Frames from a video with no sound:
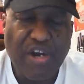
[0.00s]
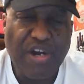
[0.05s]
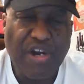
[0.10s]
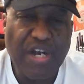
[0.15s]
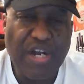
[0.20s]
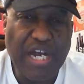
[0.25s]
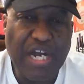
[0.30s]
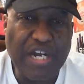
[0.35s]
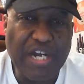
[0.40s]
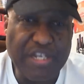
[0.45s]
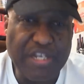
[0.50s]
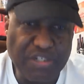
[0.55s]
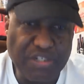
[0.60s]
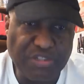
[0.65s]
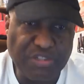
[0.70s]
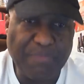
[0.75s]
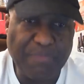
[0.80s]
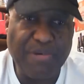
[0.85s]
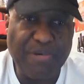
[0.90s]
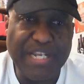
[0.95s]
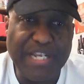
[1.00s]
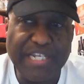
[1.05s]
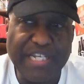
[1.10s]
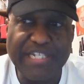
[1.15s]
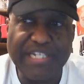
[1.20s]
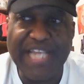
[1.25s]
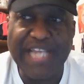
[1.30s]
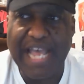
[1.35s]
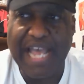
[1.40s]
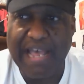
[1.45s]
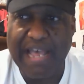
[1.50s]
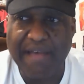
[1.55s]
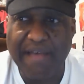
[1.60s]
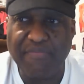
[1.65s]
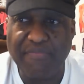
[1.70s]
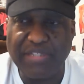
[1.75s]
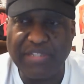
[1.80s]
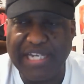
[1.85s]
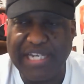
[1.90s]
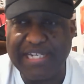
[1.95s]
are usually pretty good to have
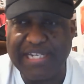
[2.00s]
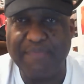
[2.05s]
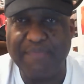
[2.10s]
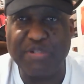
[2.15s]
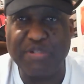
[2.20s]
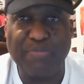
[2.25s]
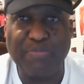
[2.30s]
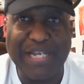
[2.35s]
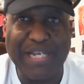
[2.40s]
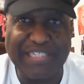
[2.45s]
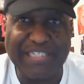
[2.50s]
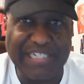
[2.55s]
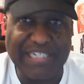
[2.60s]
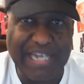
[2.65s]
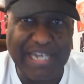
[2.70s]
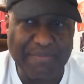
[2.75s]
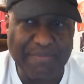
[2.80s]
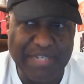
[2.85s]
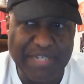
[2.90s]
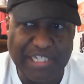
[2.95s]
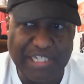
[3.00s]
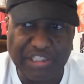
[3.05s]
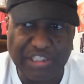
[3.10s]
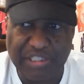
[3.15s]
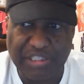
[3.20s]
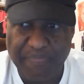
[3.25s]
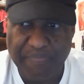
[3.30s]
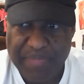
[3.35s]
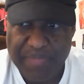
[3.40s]
with any type of spicy type dish.